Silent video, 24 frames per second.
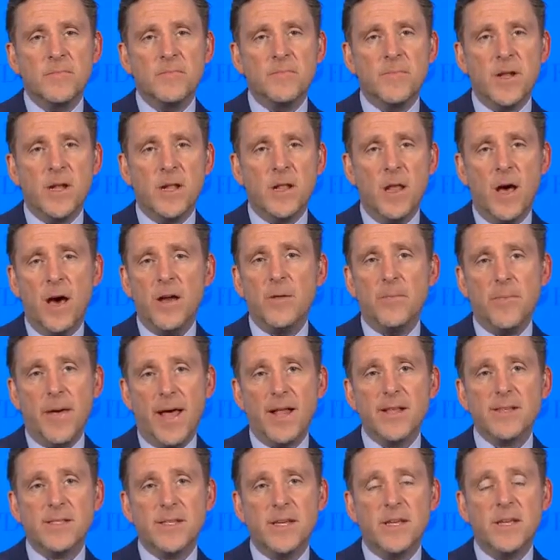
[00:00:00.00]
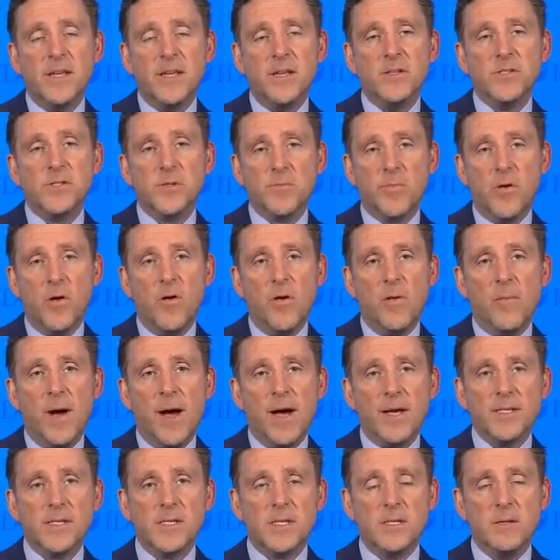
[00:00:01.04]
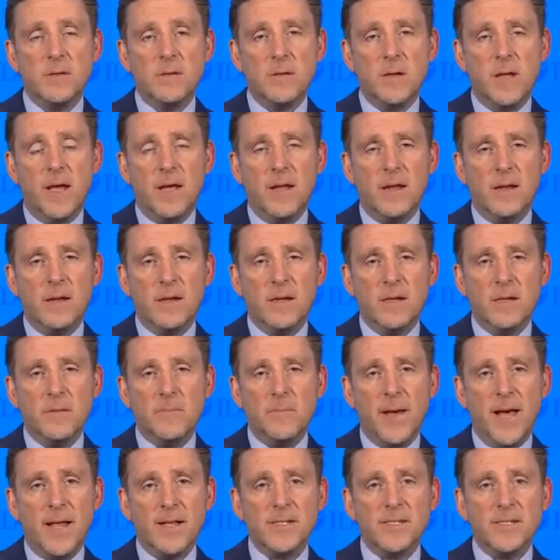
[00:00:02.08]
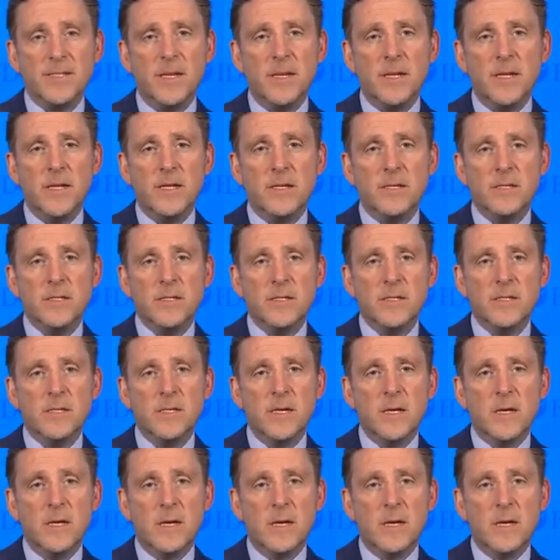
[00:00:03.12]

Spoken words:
but a lot of Palestinians are pro-Hamas. And Palestinians